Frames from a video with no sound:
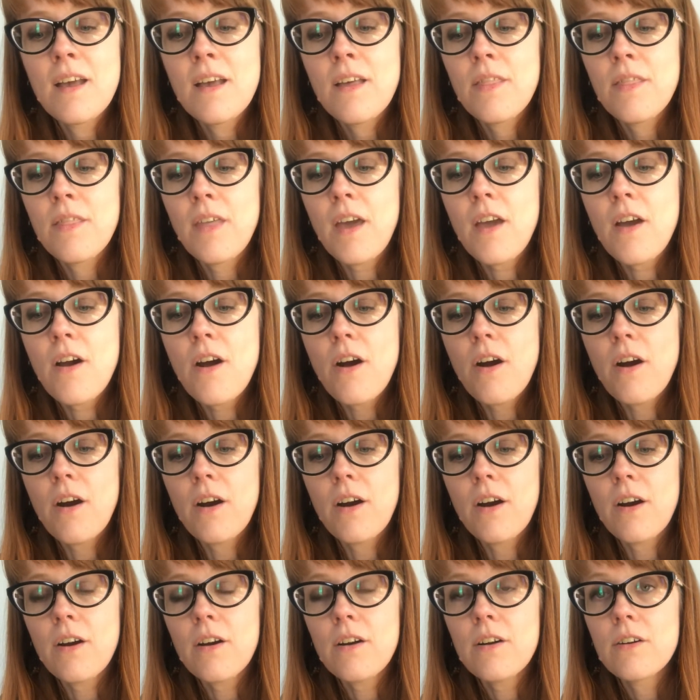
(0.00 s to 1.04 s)
They
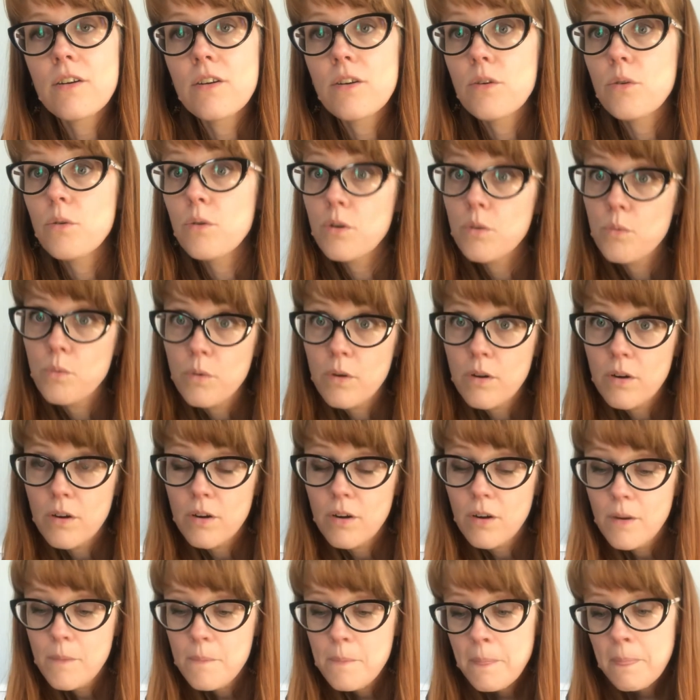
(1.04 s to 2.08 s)
are, or were,